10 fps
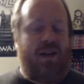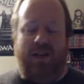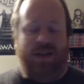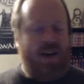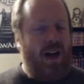
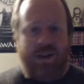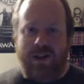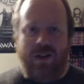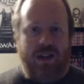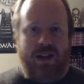Not
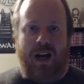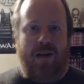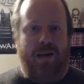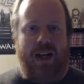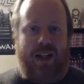two good
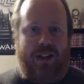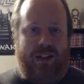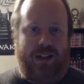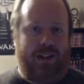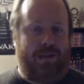
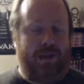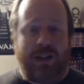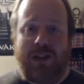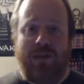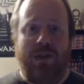combinations,
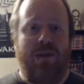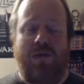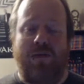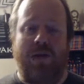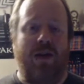especially with a
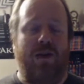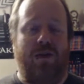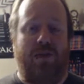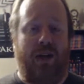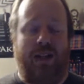woman who
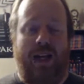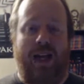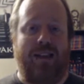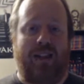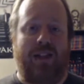apparently
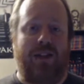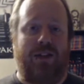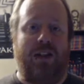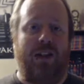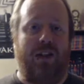has a
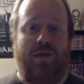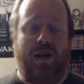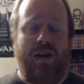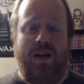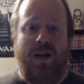history of
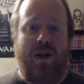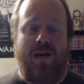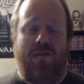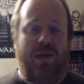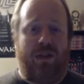
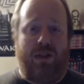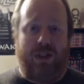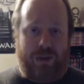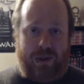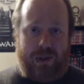mental
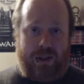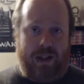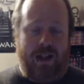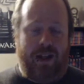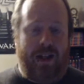disorder.
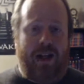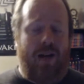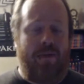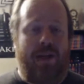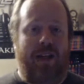I
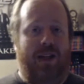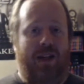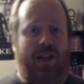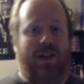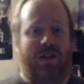mean,
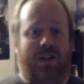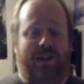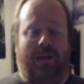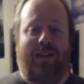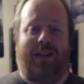you're just
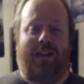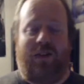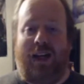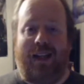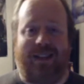basically throwing
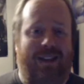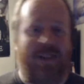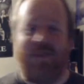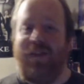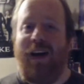gasoline on
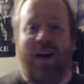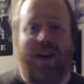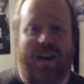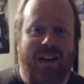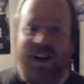the
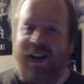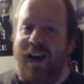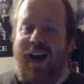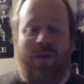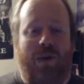fire
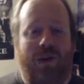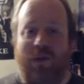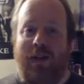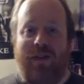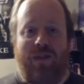and wondering
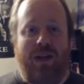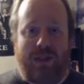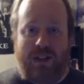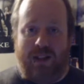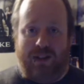why the flames are
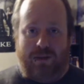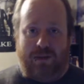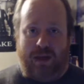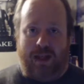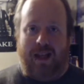getting so
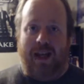big.